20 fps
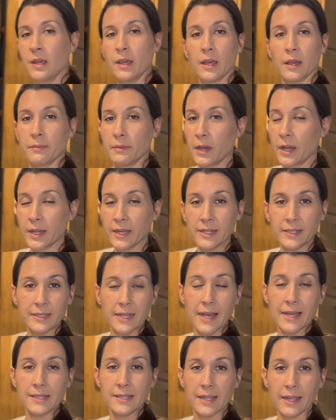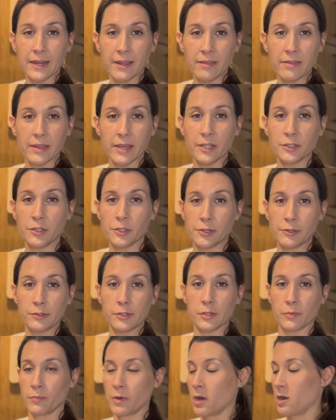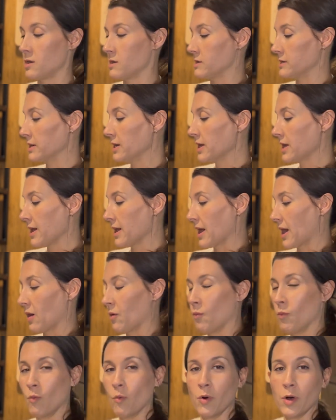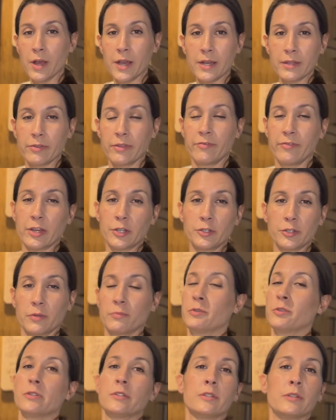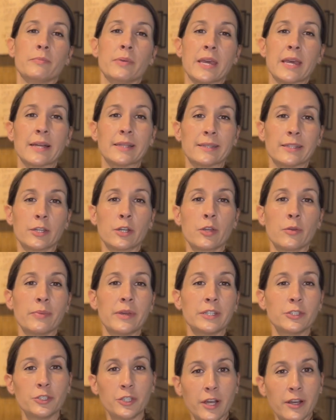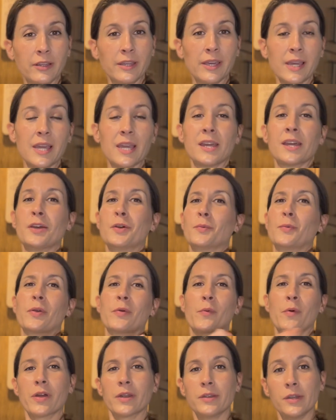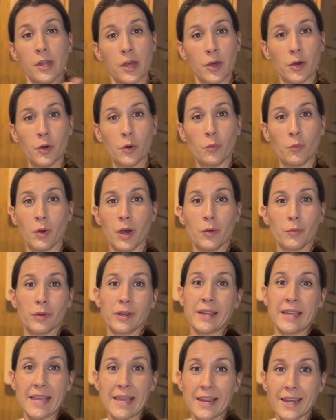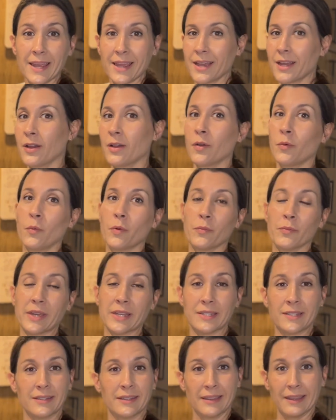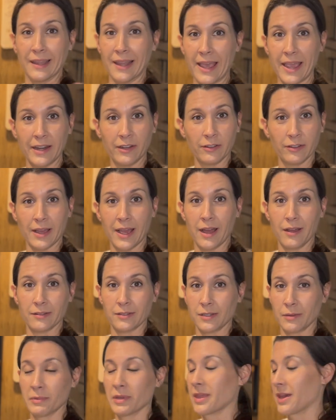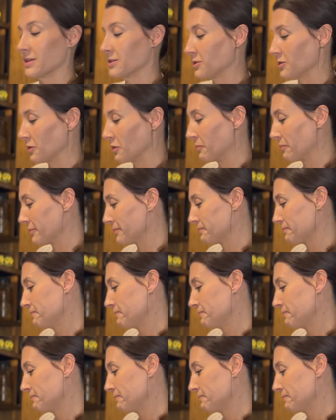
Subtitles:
I'm not gonna dice anything too small. I want the vegetables to be a little bit chunky. We wanna know what we're eating when we ladle out some of that soup.